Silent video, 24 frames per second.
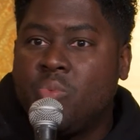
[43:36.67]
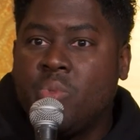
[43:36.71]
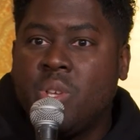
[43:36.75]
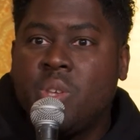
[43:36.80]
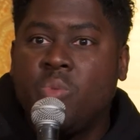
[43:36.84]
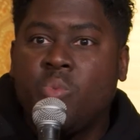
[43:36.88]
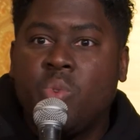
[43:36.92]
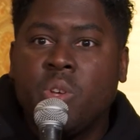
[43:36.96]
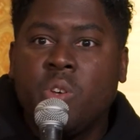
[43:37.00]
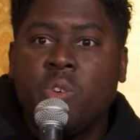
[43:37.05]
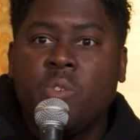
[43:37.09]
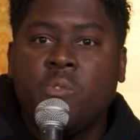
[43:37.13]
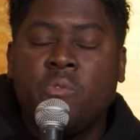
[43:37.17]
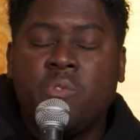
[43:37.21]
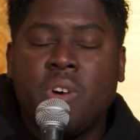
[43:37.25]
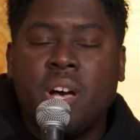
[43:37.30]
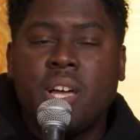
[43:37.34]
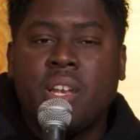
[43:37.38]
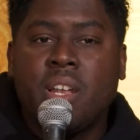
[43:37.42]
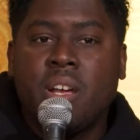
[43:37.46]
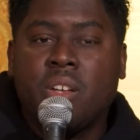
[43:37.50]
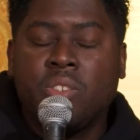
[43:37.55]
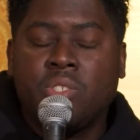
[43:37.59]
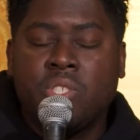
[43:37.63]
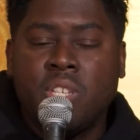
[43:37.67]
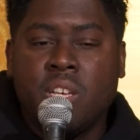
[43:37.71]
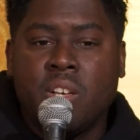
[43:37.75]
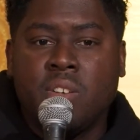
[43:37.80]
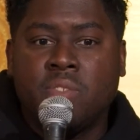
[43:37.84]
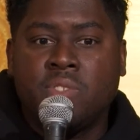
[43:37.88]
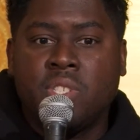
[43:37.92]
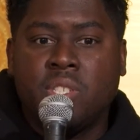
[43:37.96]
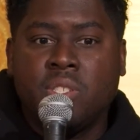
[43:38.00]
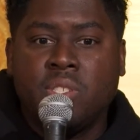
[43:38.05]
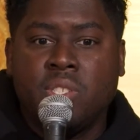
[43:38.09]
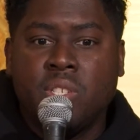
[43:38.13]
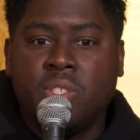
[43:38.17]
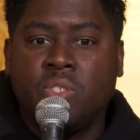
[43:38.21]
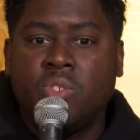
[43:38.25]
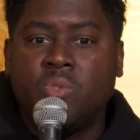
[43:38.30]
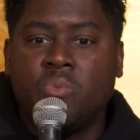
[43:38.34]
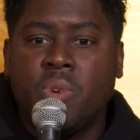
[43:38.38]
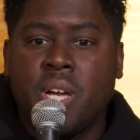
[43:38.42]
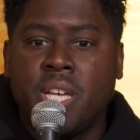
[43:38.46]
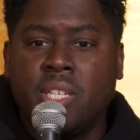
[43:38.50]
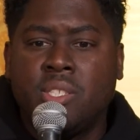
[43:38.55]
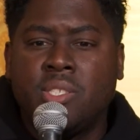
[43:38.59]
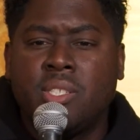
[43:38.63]
We will find ourselves in
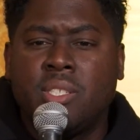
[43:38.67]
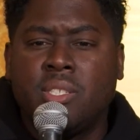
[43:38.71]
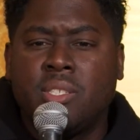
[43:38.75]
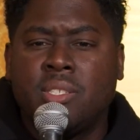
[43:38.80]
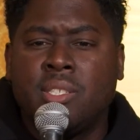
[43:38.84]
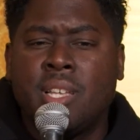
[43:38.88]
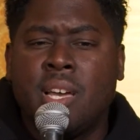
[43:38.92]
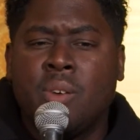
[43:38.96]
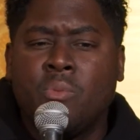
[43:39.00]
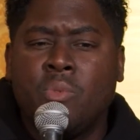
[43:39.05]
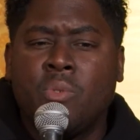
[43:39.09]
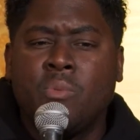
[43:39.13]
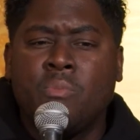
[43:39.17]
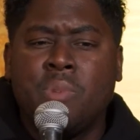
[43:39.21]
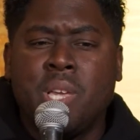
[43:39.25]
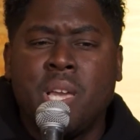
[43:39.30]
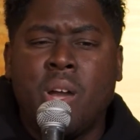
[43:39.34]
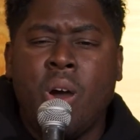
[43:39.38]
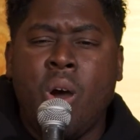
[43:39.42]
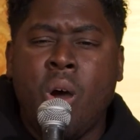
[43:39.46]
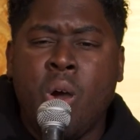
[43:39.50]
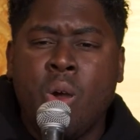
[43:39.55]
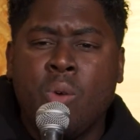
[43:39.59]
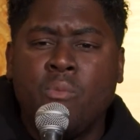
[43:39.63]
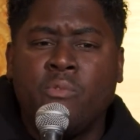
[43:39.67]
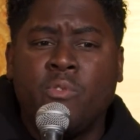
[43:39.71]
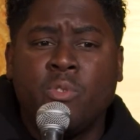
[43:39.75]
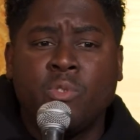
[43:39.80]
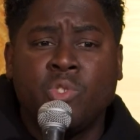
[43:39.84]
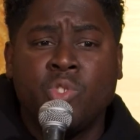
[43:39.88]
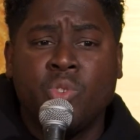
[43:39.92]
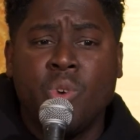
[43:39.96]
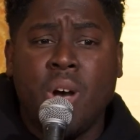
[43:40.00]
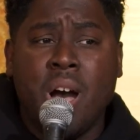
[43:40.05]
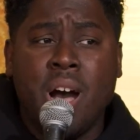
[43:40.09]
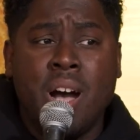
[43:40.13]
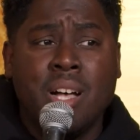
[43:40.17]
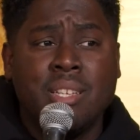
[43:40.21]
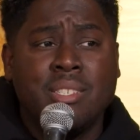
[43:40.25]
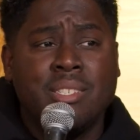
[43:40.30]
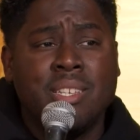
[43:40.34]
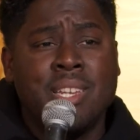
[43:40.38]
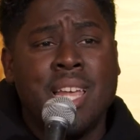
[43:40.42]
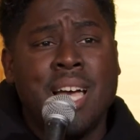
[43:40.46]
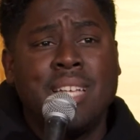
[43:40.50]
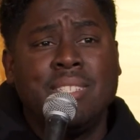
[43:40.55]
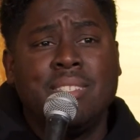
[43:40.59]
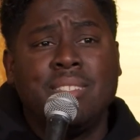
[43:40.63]
situations that will be harmful to us
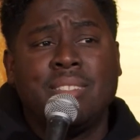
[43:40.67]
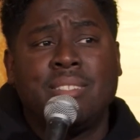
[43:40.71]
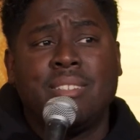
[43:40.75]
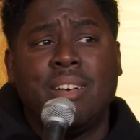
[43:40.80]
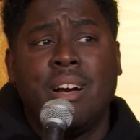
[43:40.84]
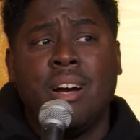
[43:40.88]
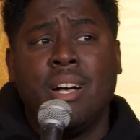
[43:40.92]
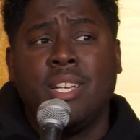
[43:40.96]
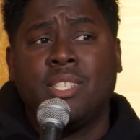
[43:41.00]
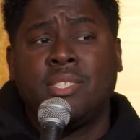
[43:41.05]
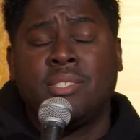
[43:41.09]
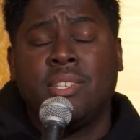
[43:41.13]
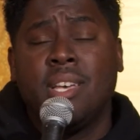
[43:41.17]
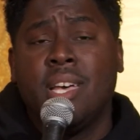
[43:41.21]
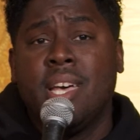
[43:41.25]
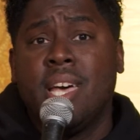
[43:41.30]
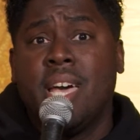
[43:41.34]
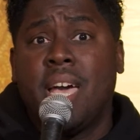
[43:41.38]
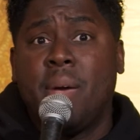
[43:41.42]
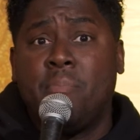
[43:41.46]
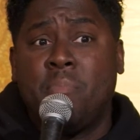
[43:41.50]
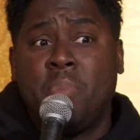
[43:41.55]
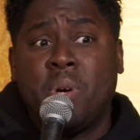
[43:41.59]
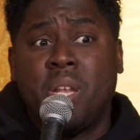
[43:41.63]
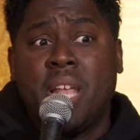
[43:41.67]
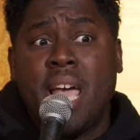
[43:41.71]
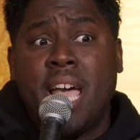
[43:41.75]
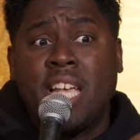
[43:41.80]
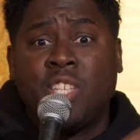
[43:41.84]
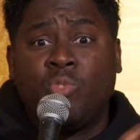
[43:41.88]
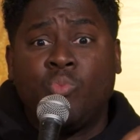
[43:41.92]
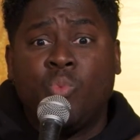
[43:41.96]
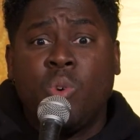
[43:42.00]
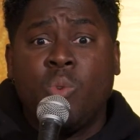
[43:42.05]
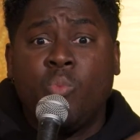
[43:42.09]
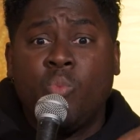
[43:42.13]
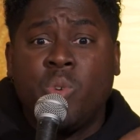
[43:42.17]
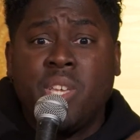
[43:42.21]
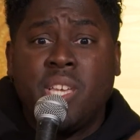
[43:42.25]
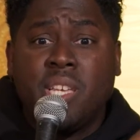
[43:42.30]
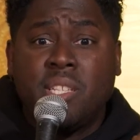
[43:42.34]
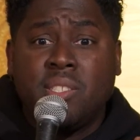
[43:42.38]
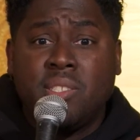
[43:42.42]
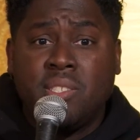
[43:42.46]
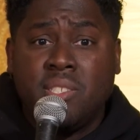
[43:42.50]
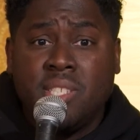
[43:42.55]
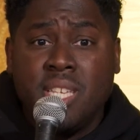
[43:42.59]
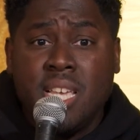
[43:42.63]
and not just us, but as what we
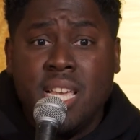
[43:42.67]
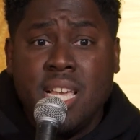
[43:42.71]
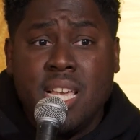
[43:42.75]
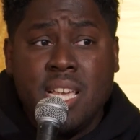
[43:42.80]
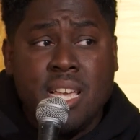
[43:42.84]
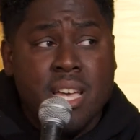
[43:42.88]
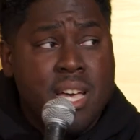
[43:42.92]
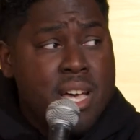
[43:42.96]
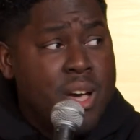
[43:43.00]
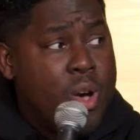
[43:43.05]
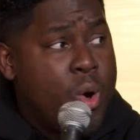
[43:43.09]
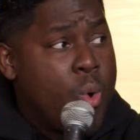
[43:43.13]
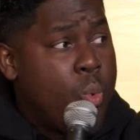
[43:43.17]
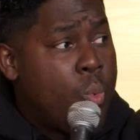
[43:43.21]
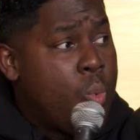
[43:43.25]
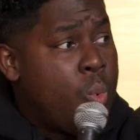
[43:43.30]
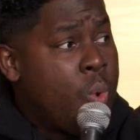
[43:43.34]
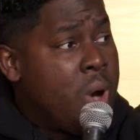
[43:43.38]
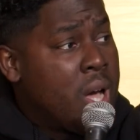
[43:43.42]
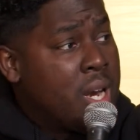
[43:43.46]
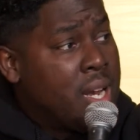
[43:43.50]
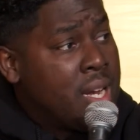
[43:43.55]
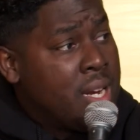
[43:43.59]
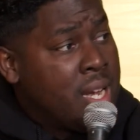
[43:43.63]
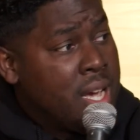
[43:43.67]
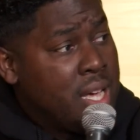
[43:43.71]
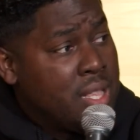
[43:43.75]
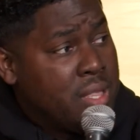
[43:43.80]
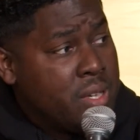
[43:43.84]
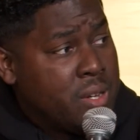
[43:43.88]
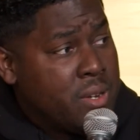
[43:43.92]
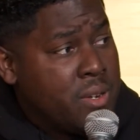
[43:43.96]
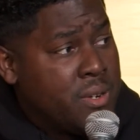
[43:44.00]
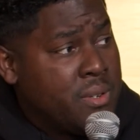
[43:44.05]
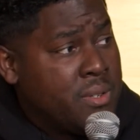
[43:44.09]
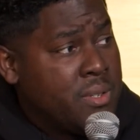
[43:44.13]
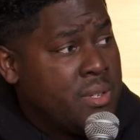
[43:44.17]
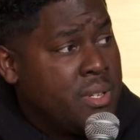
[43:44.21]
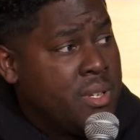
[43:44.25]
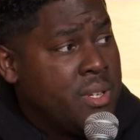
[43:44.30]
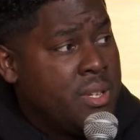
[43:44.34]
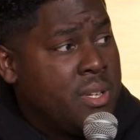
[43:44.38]
can see one another.